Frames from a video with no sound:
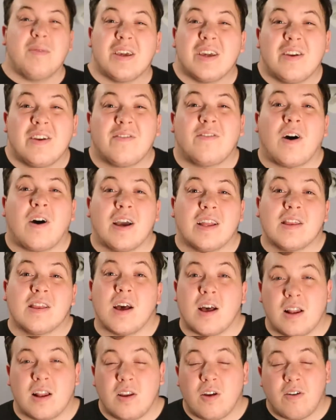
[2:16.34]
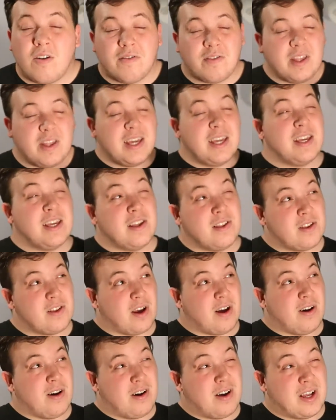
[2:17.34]
going to find that a lot of these
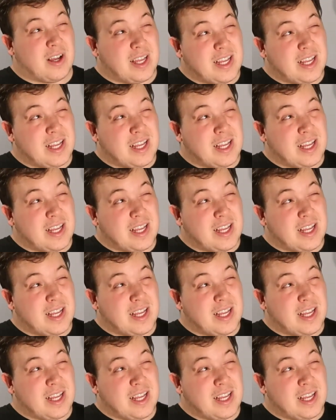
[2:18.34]
are